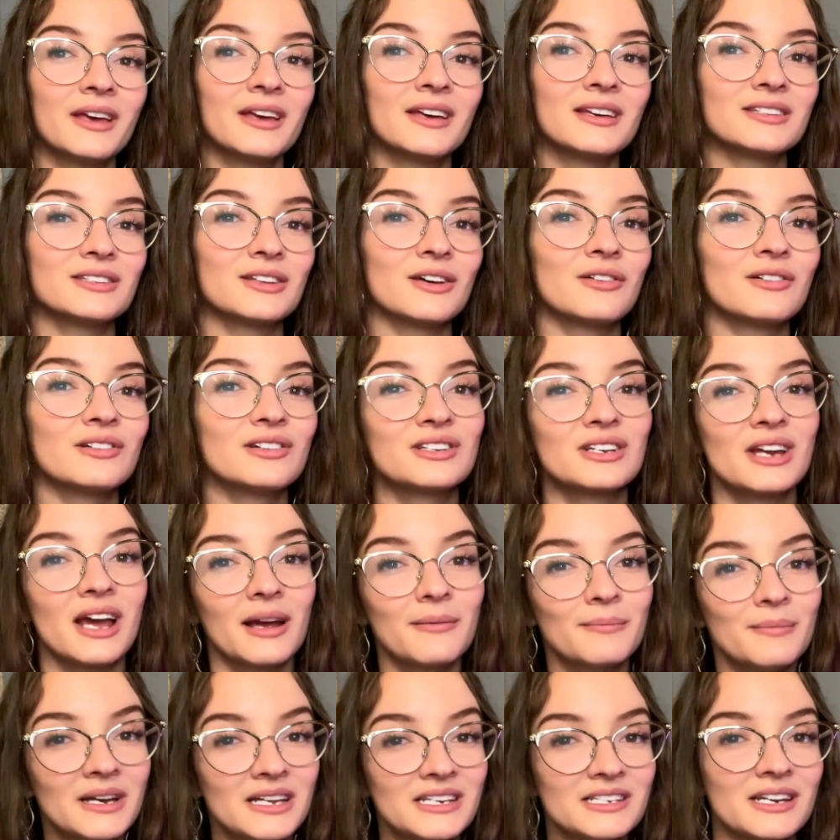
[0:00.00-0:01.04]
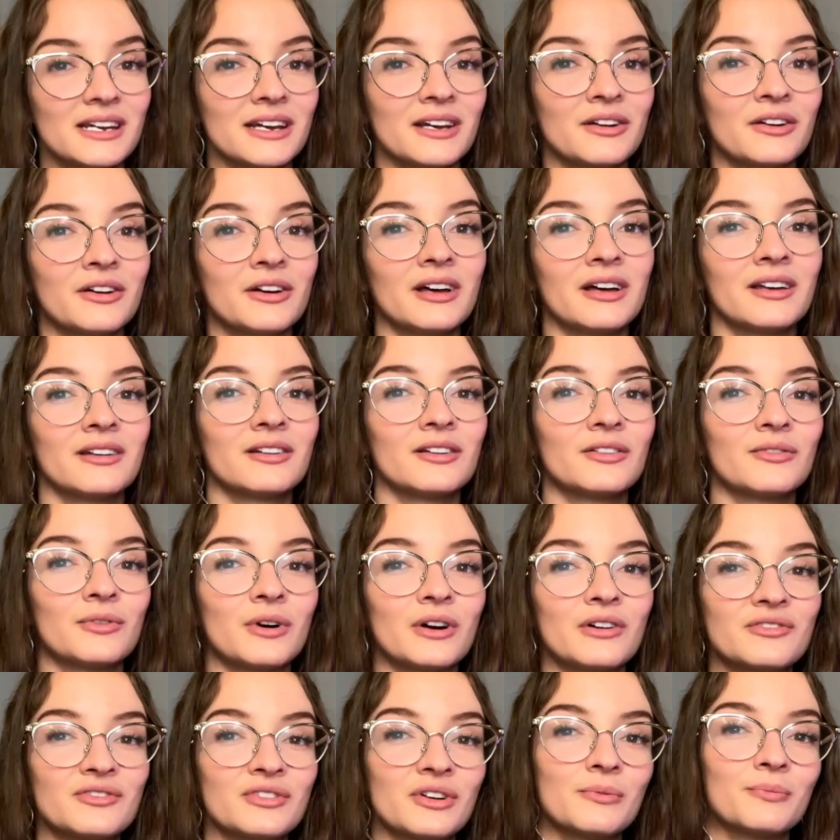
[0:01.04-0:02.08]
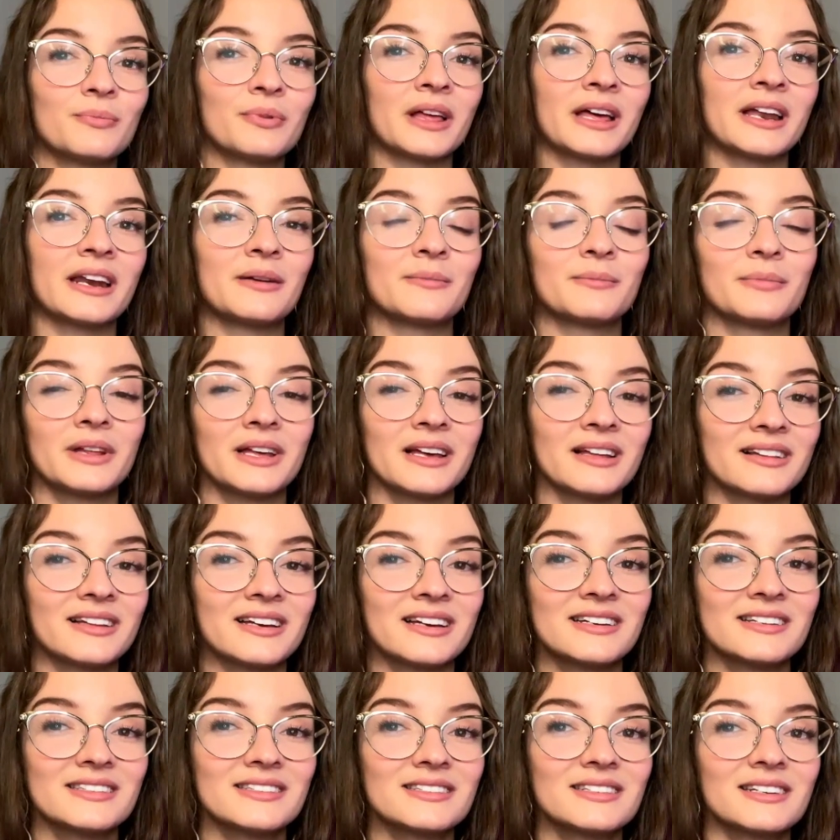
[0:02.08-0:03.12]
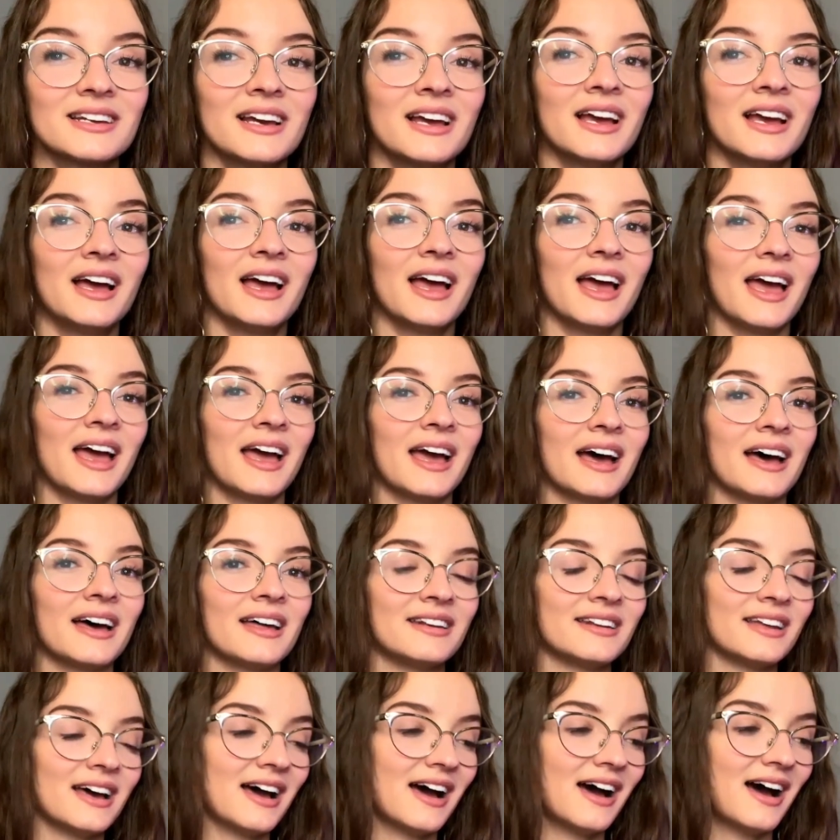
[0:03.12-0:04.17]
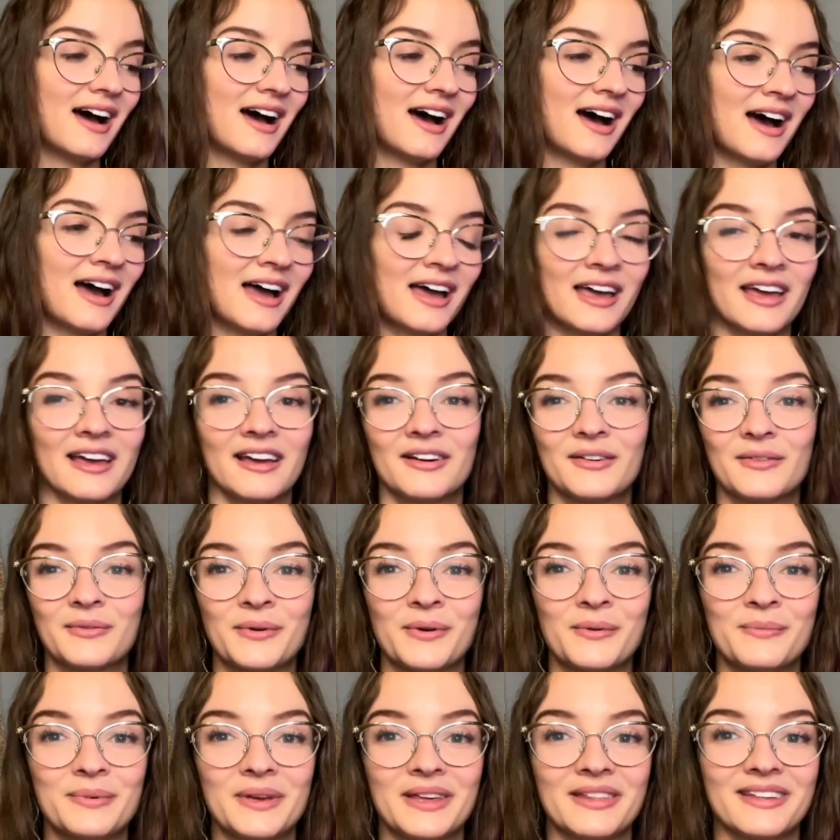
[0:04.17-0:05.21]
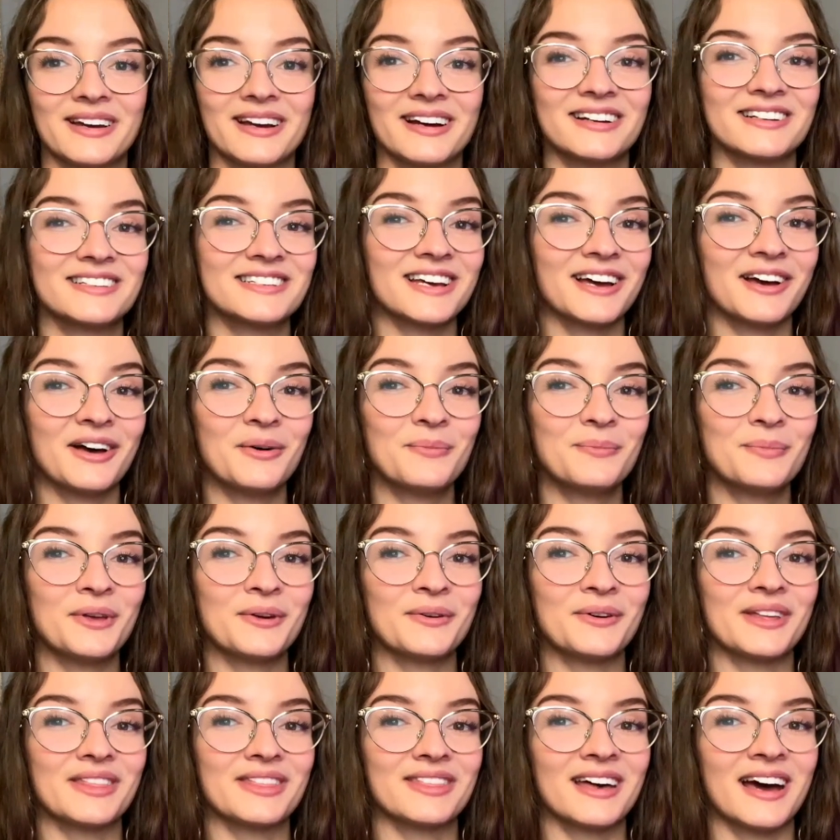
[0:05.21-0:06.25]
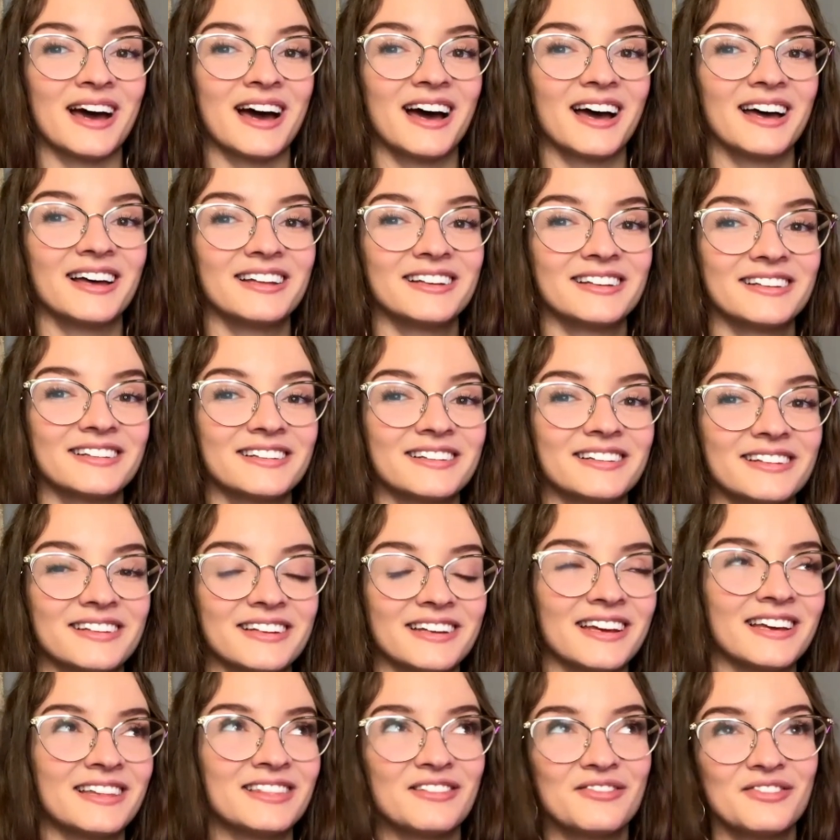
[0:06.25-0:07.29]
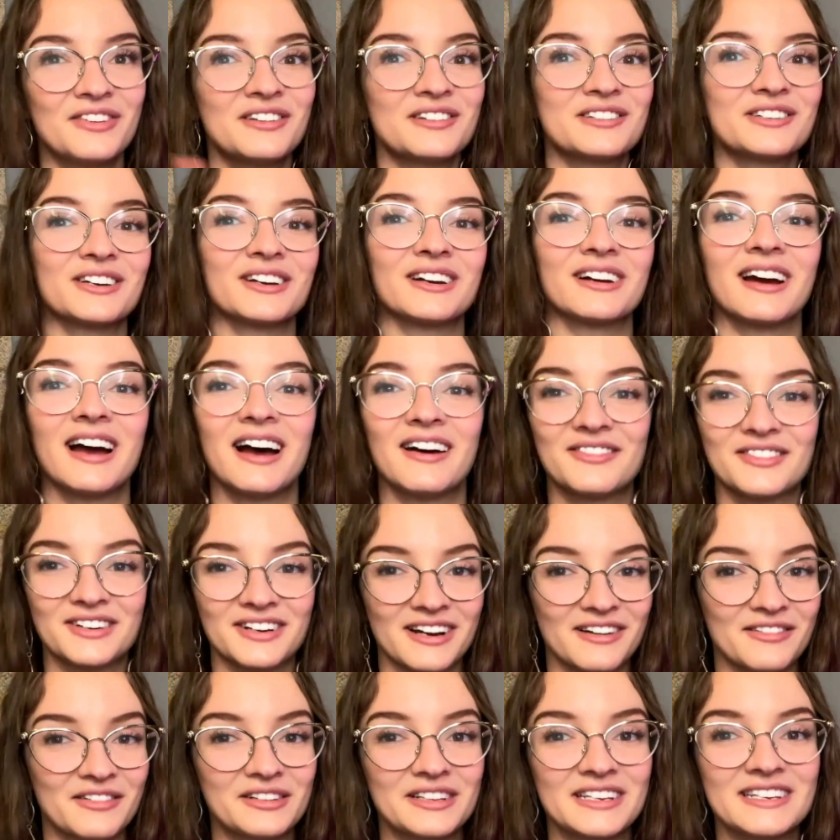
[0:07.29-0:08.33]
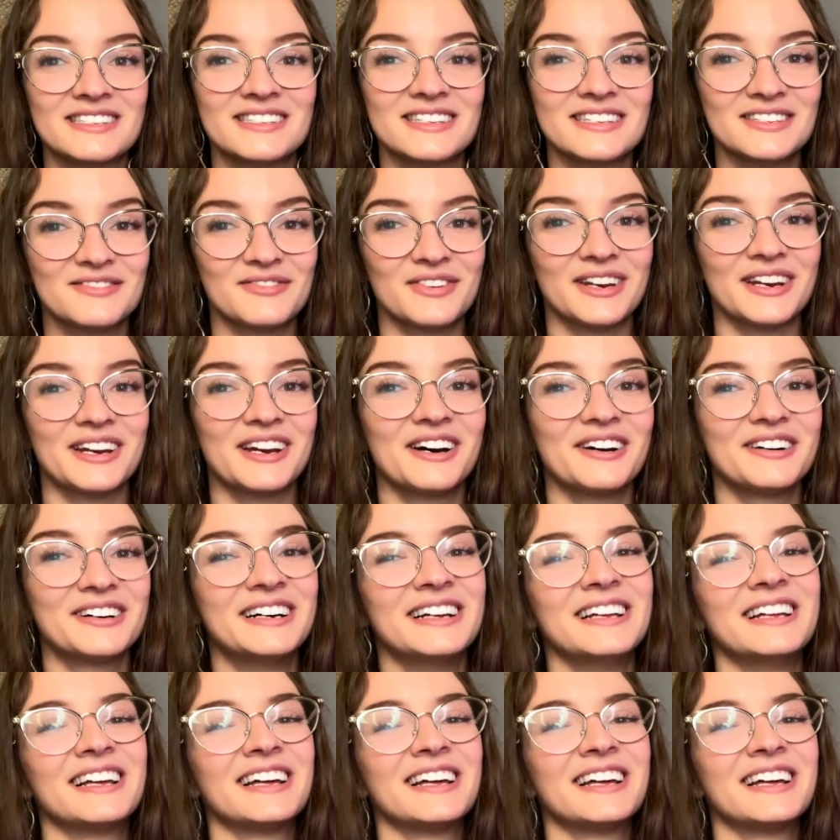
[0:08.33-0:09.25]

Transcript: So check my channel under road trip planning playlist, and I will be there to help you with that in the future after I release this video.